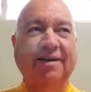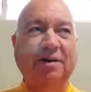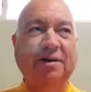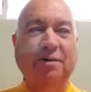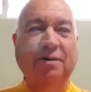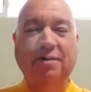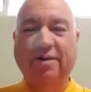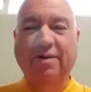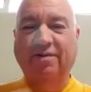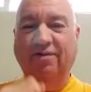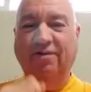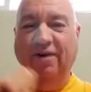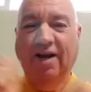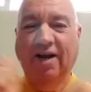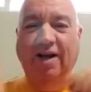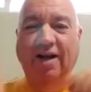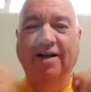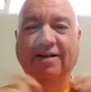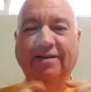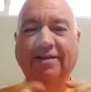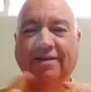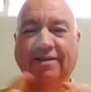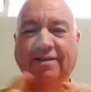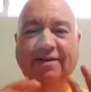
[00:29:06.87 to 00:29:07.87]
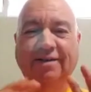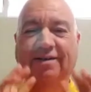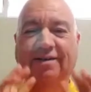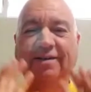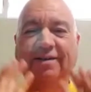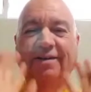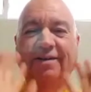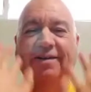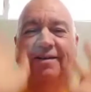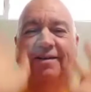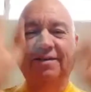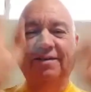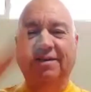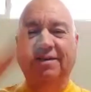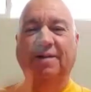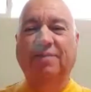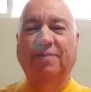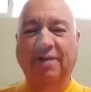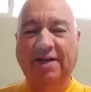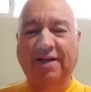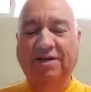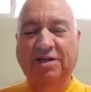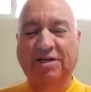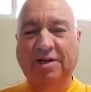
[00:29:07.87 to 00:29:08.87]
with floss and
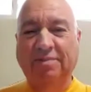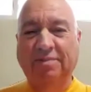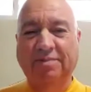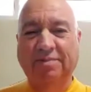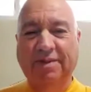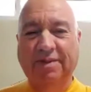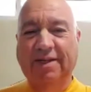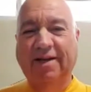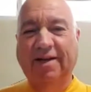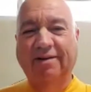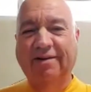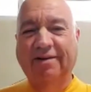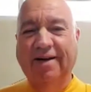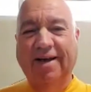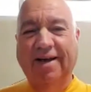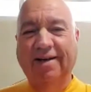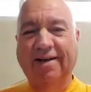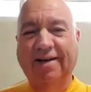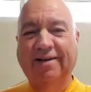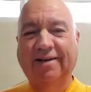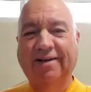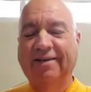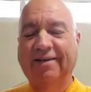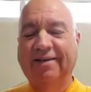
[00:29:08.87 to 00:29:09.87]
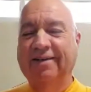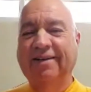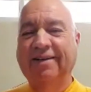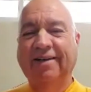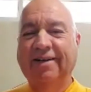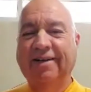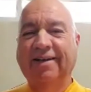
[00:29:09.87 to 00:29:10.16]
something jumps out at it, and